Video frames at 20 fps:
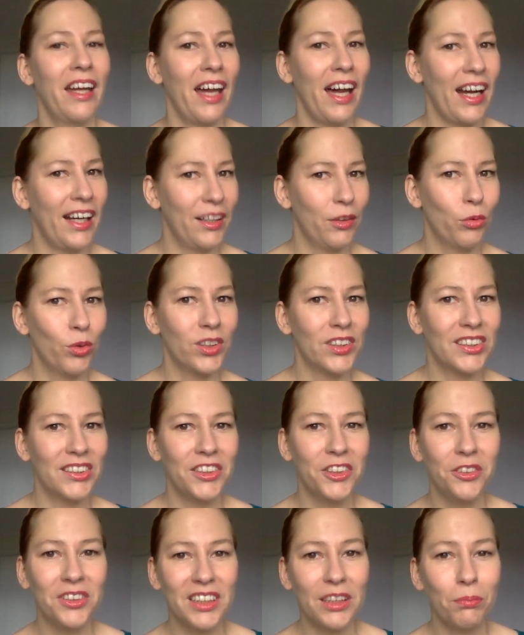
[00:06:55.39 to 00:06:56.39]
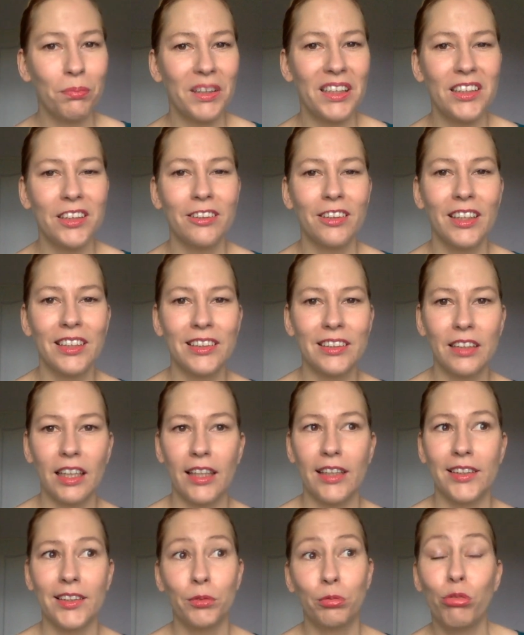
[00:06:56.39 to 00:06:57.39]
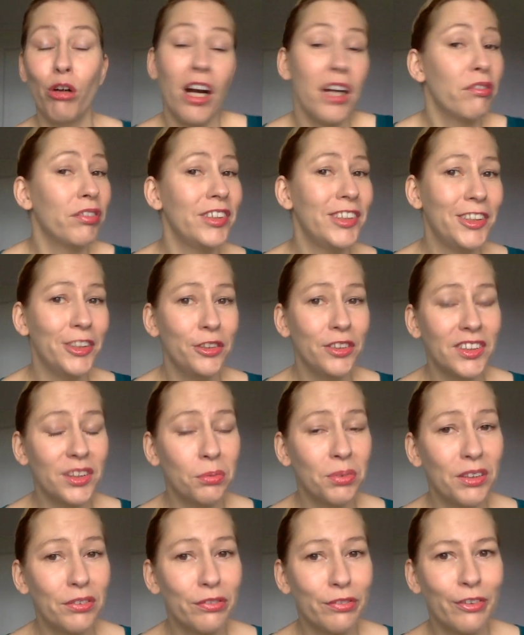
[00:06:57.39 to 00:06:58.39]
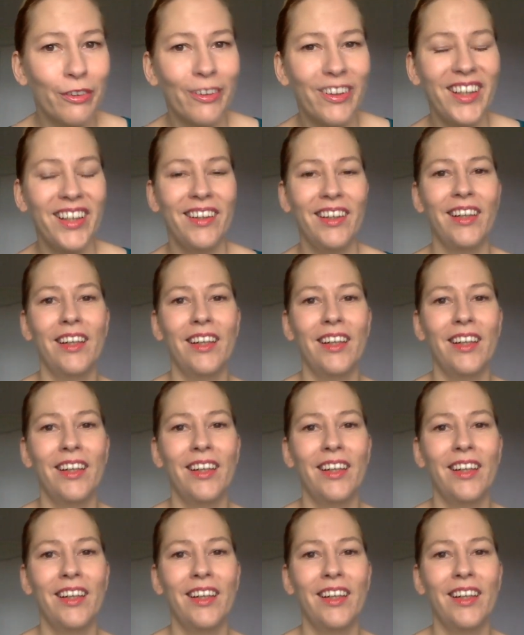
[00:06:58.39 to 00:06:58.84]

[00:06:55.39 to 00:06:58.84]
I was using Pinterest as a private user before,